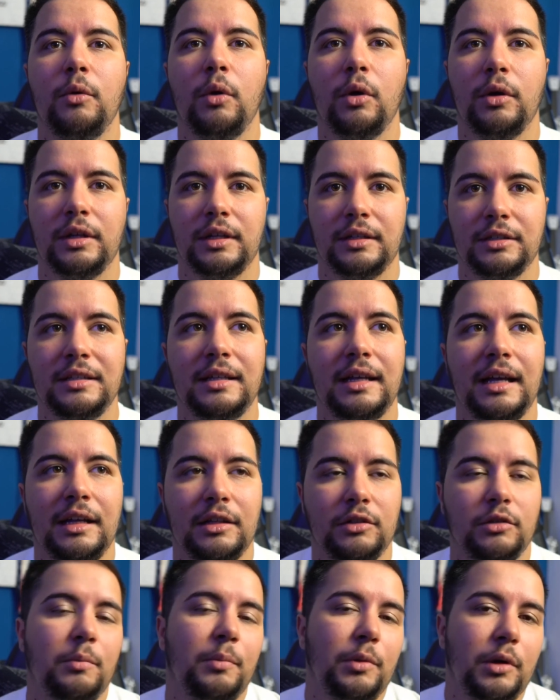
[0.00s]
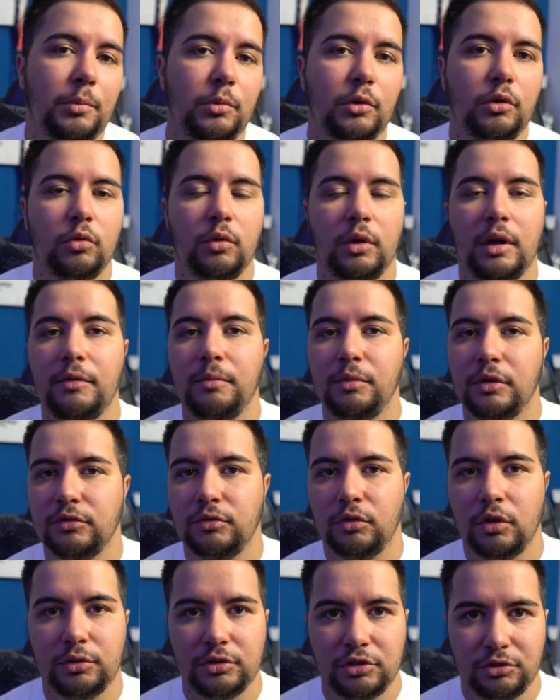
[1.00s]
audience linked to people who have
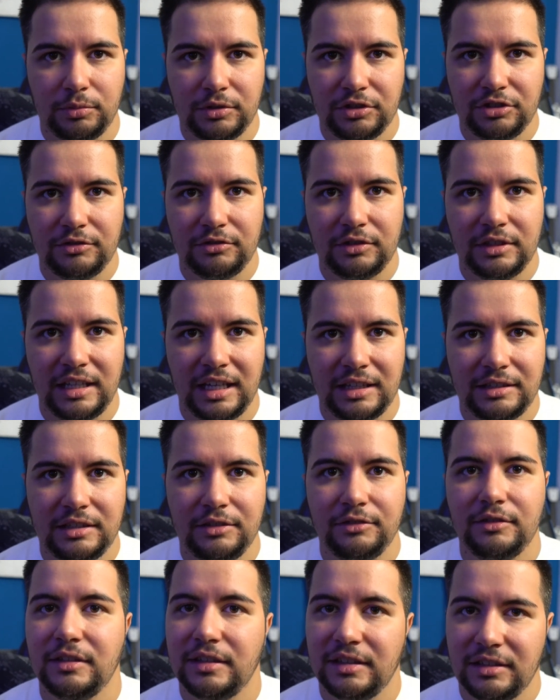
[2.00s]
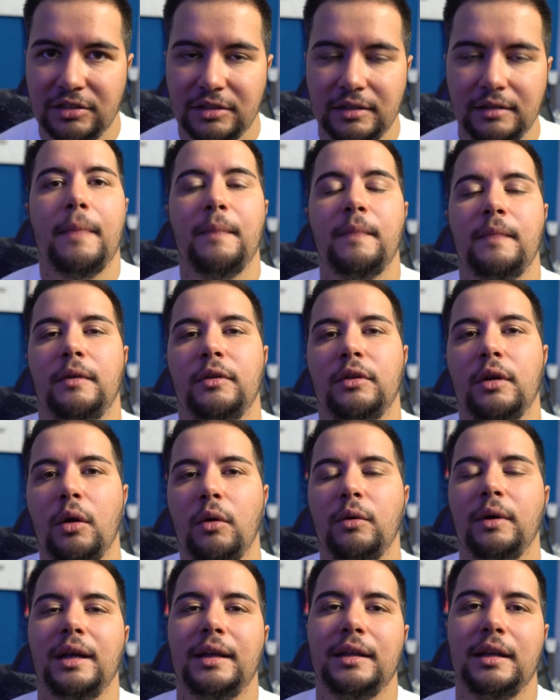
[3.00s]
performed specific activities.
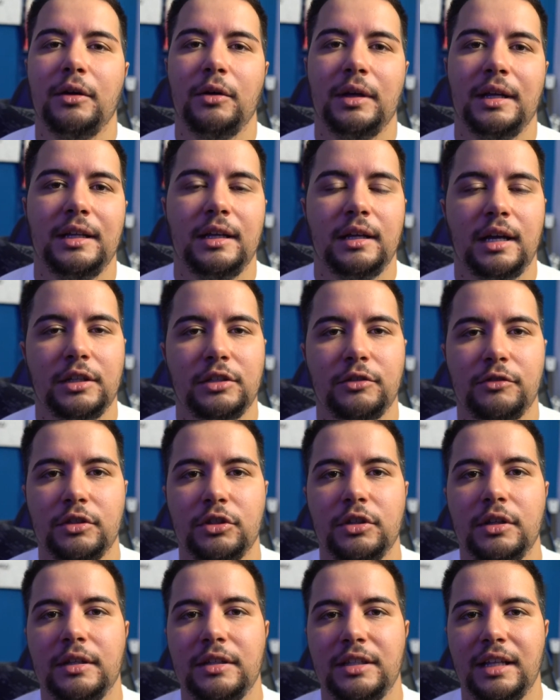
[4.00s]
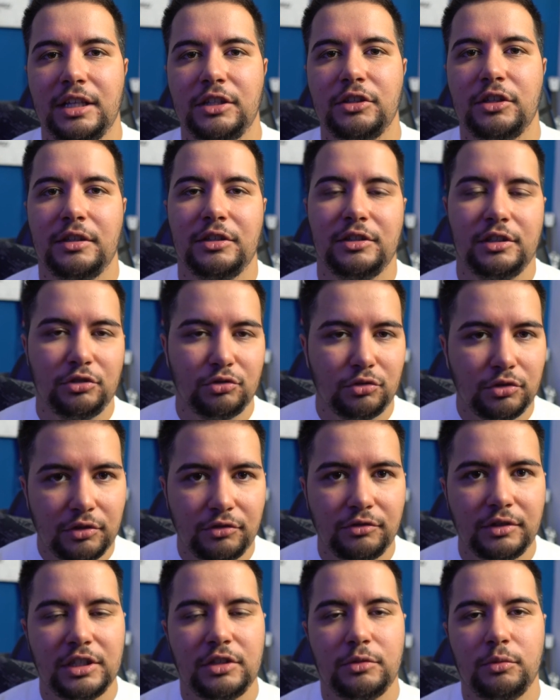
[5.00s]
So, integrating artificial intelligence into the
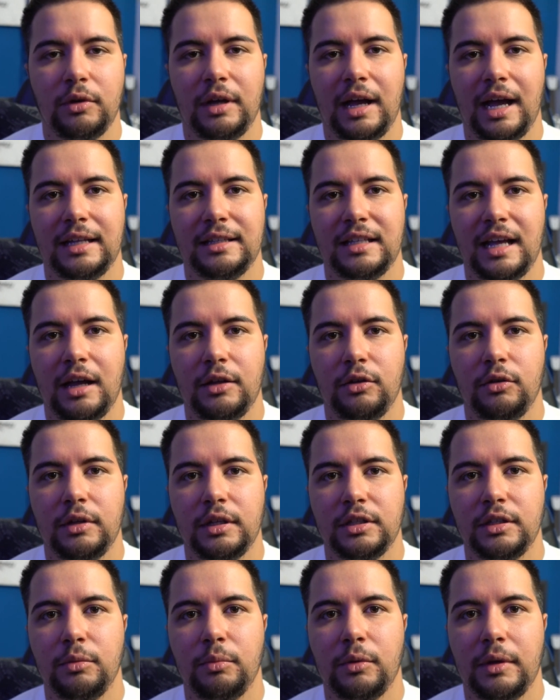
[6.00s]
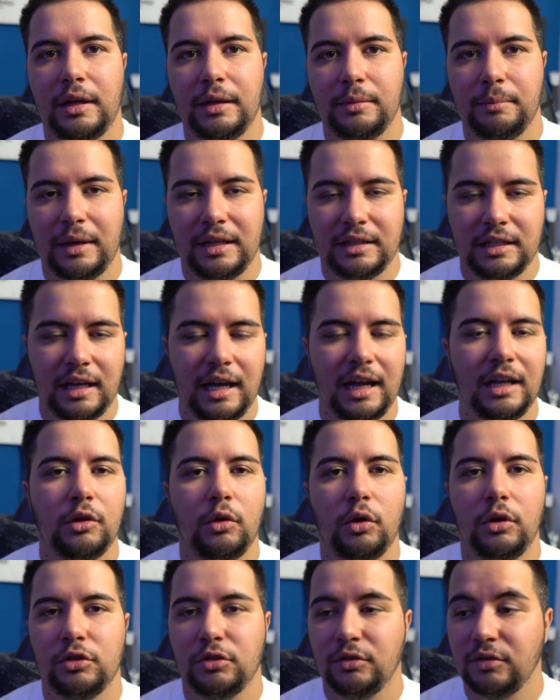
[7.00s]
Facebook ads algorithm within Meta and
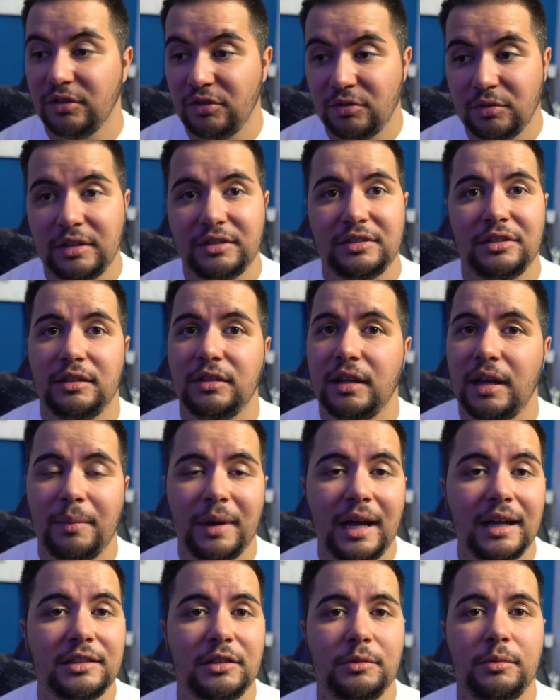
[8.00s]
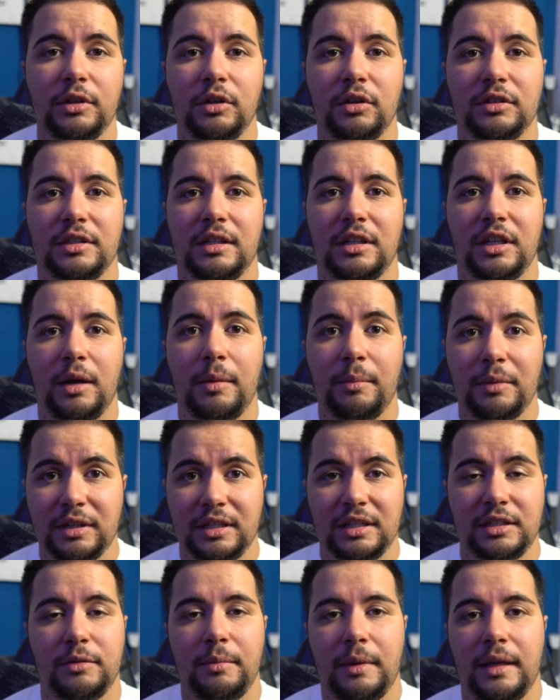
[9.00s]
also into Instagram ads because the
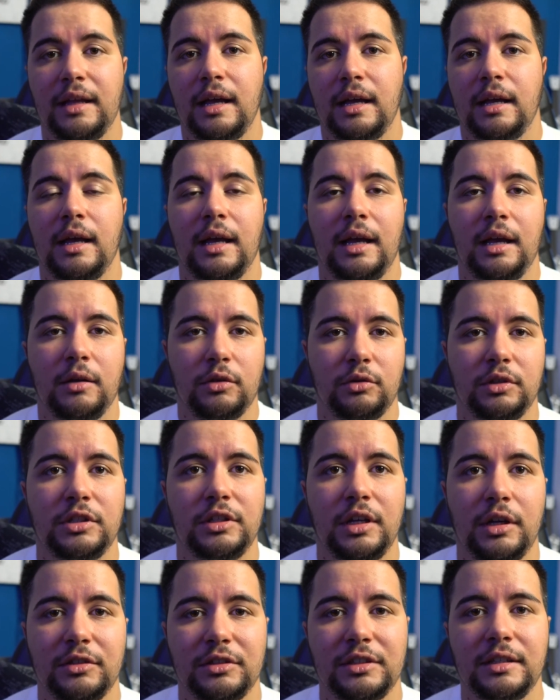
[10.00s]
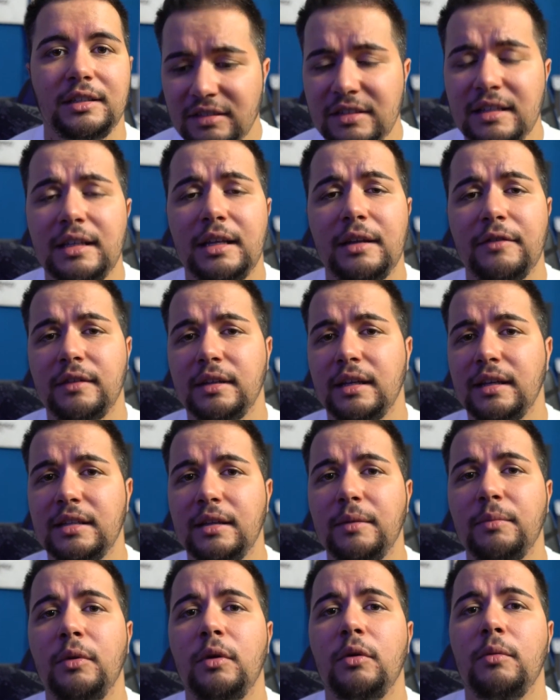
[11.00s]
company is Meta results in a significant
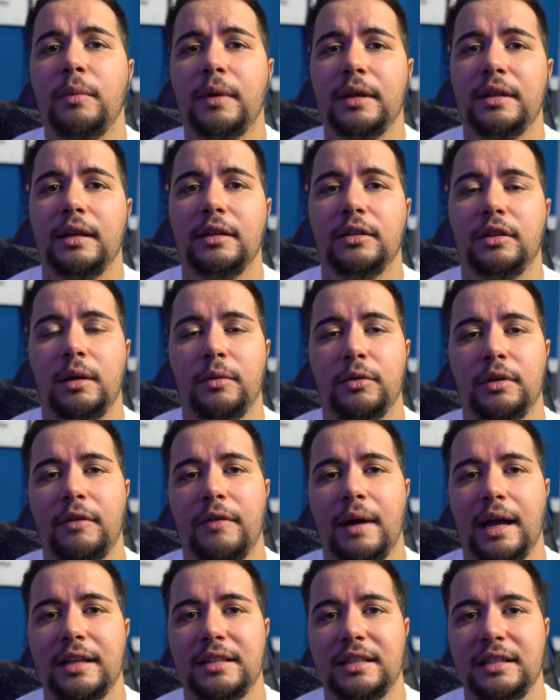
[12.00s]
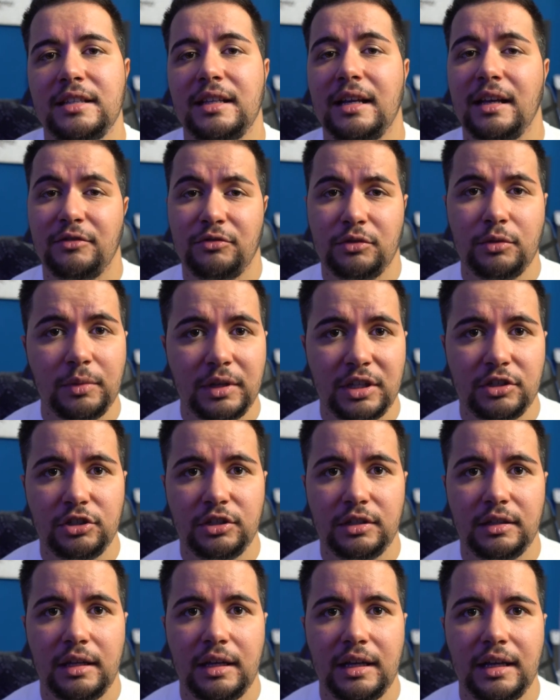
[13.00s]
improvement in terms of accessing
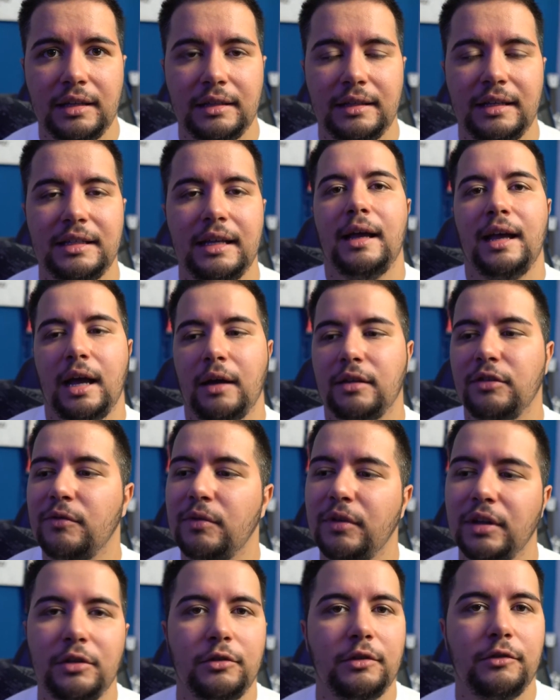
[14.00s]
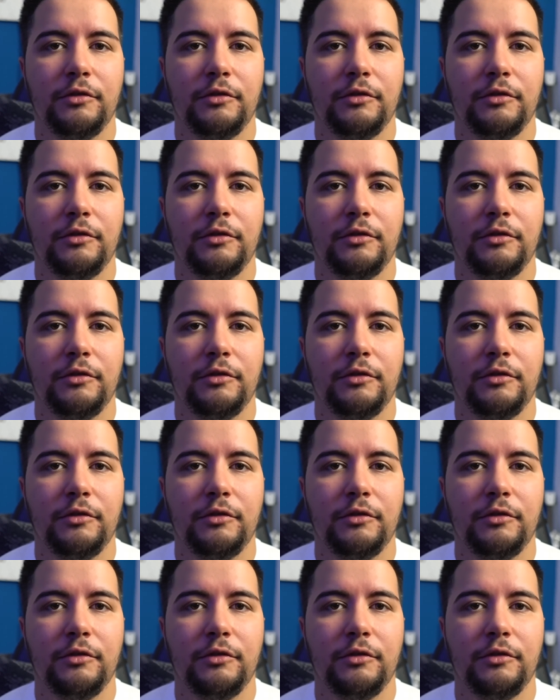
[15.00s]
information. This allows for even